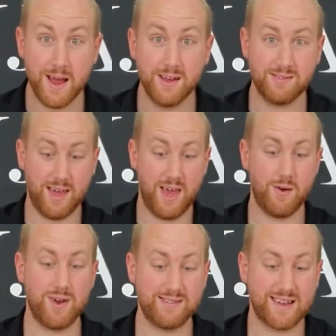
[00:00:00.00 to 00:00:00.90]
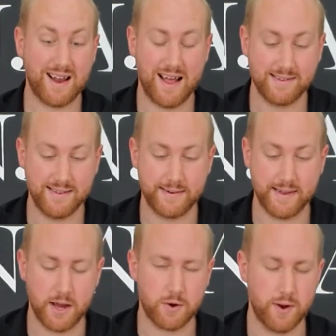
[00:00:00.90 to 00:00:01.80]
So here is the classic
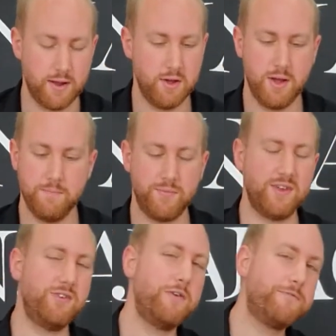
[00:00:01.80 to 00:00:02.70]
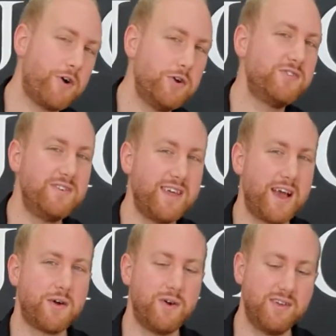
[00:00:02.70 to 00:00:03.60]
daiquiri. There's no frozen
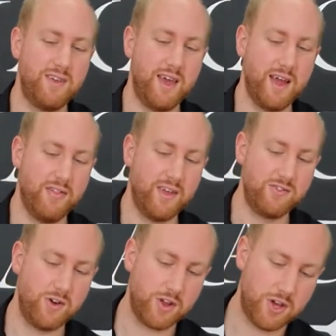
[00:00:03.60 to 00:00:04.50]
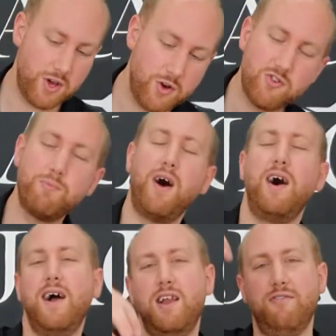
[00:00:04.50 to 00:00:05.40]
daiquiris here. There's not a huge
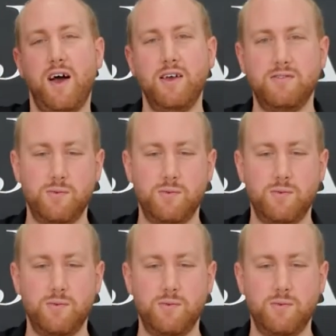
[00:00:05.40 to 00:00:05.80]
pile of ice